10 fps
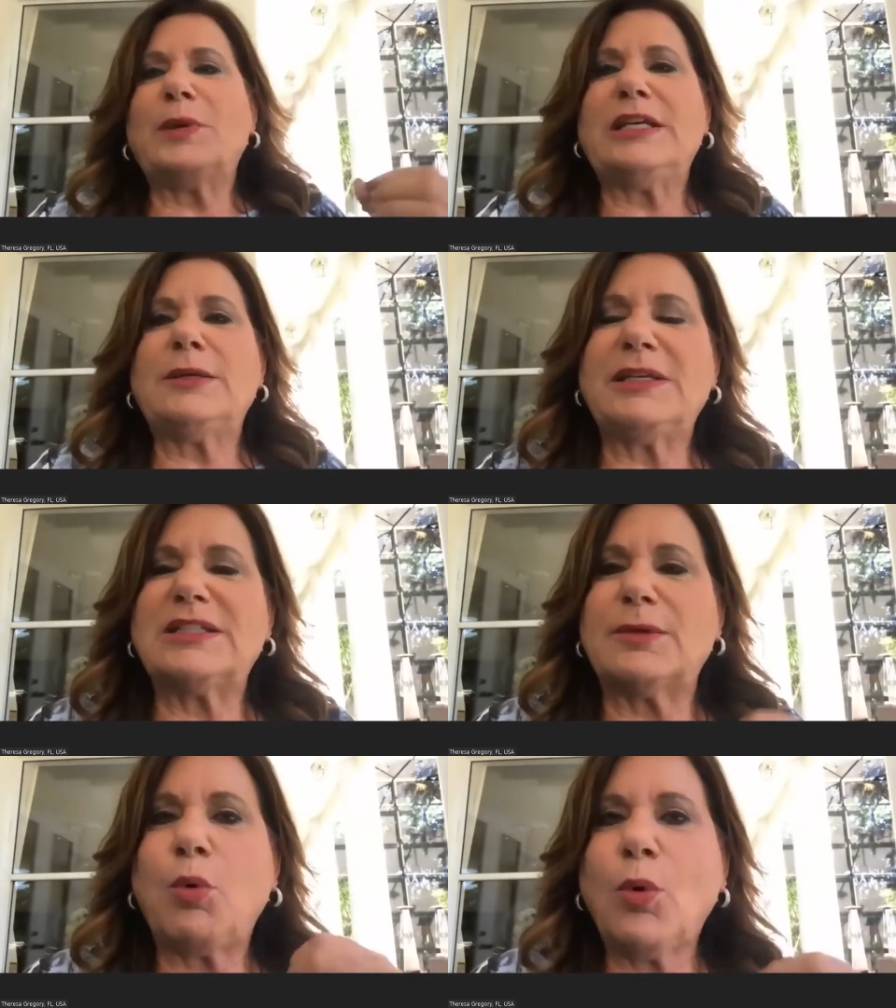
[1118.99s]
We need to be
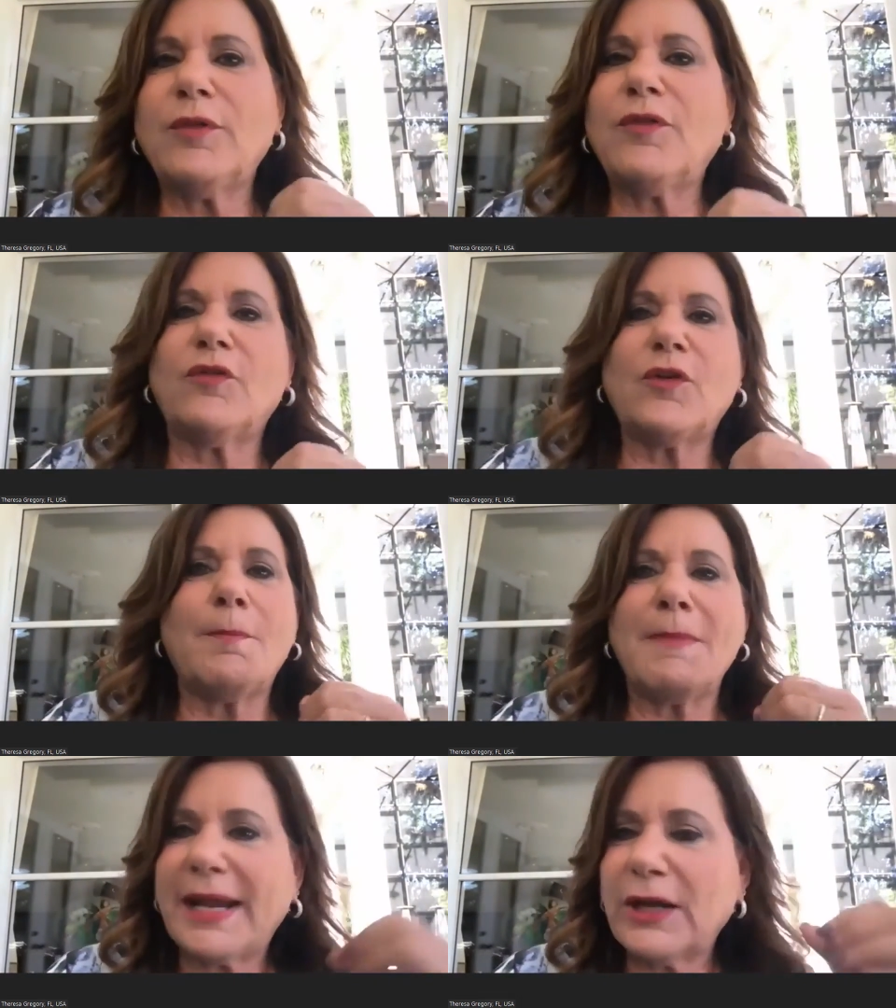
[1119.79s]
supportive of
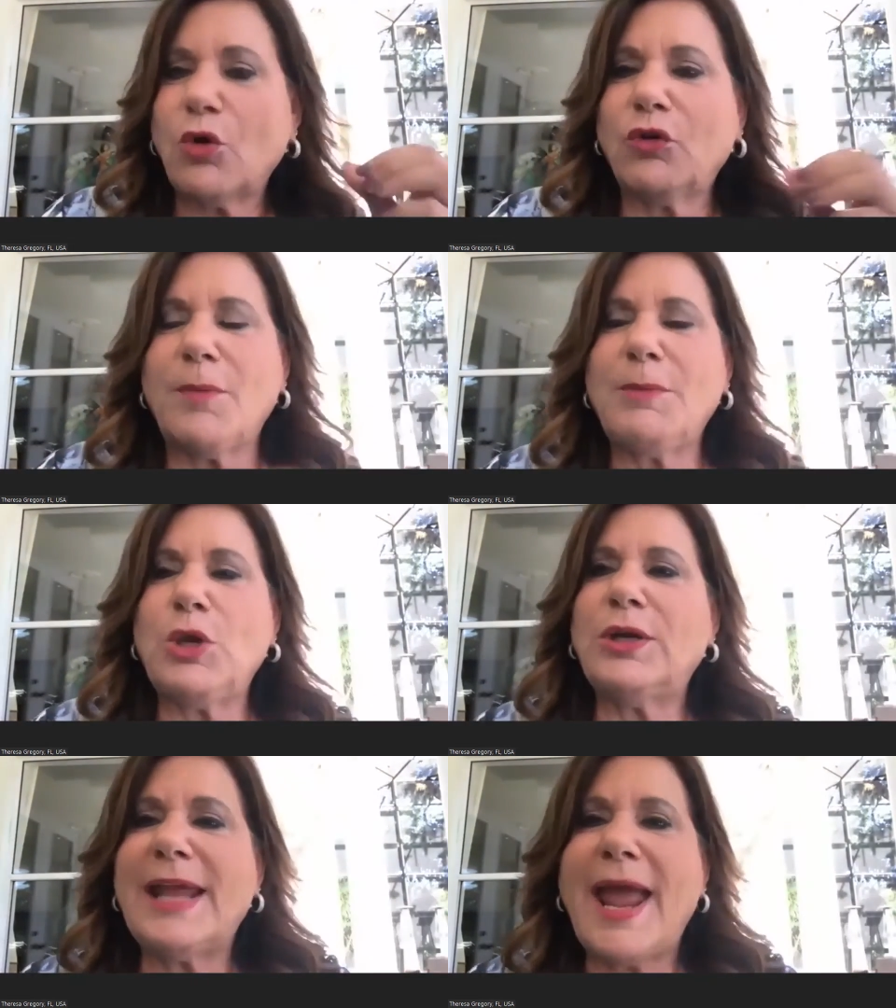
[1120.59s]
our medical
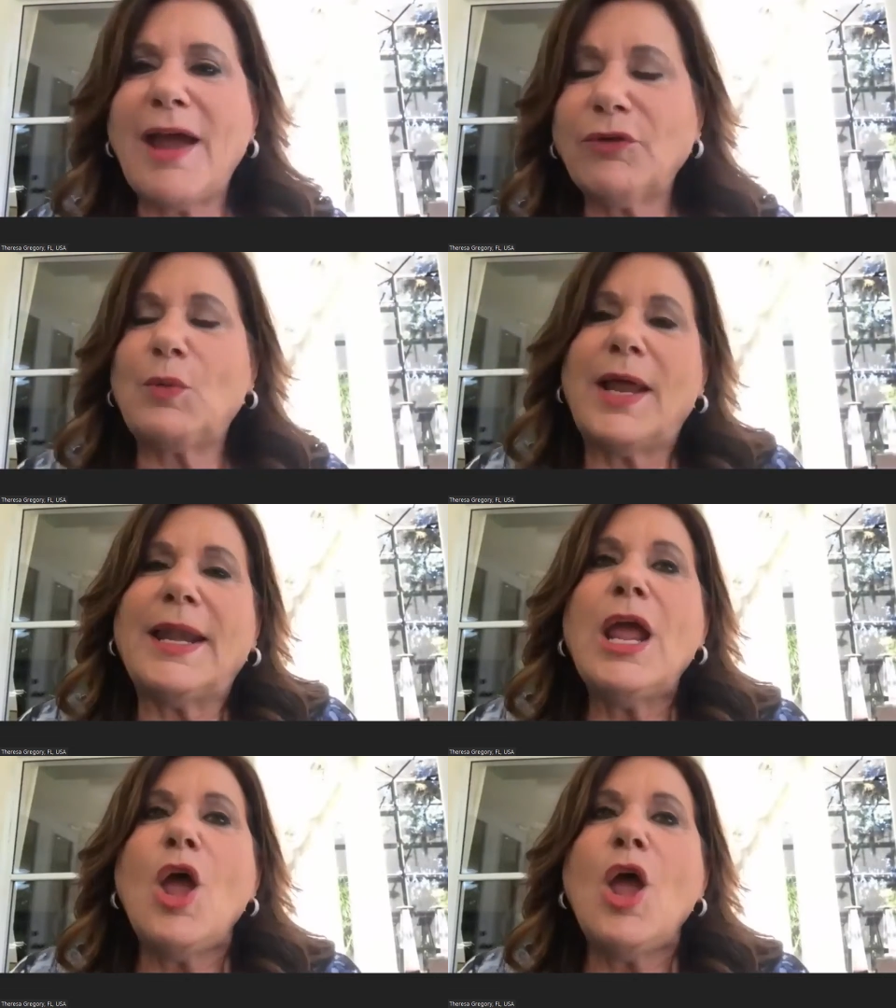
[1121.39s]
community, everyone.